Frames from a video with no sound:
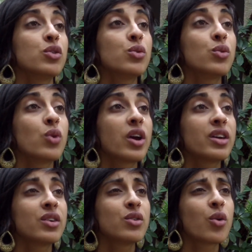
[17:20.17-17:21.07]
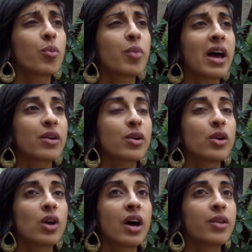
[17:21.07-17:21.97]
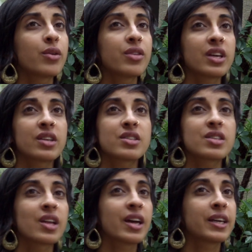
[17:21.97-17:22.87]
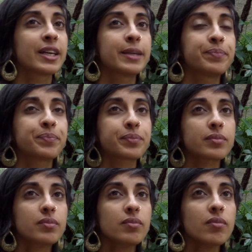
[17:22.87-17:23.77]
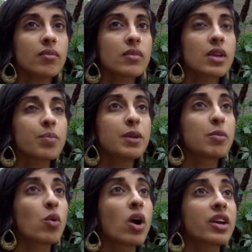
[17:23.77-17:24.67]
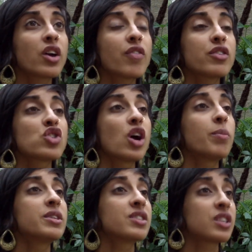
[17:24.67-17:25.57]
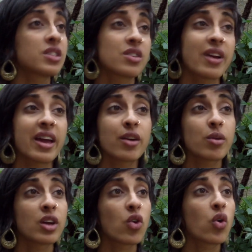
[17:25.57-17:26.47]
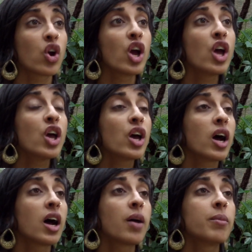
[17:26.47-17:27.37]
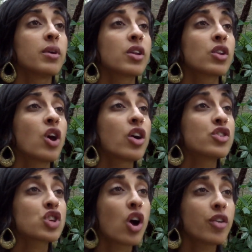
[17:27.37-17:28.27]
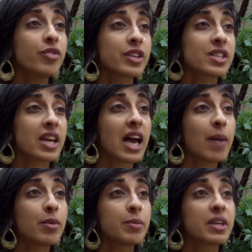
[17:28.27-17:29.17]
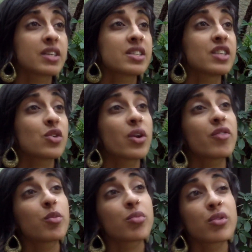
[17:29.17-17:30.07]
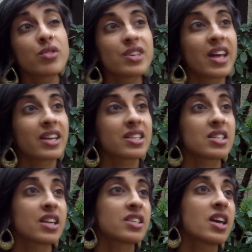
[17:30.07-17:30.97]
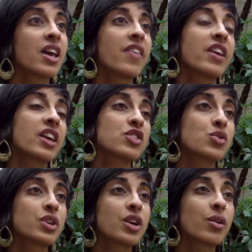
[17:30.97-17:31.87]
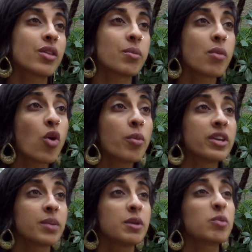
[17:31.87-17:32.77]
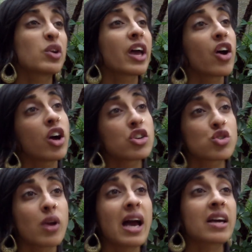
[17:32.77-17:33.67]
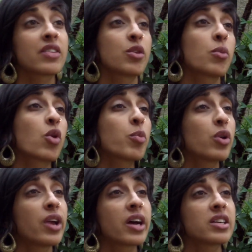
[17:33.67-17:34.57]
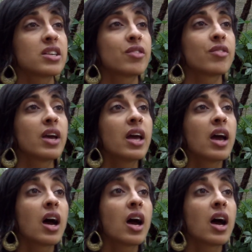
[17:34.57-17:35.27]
You don't battle other things like people walking off the job because they're angry, or large conflicts that happen because they don't ever brew to that extent. They get sorted out in the moment and people get on track. They're more productive.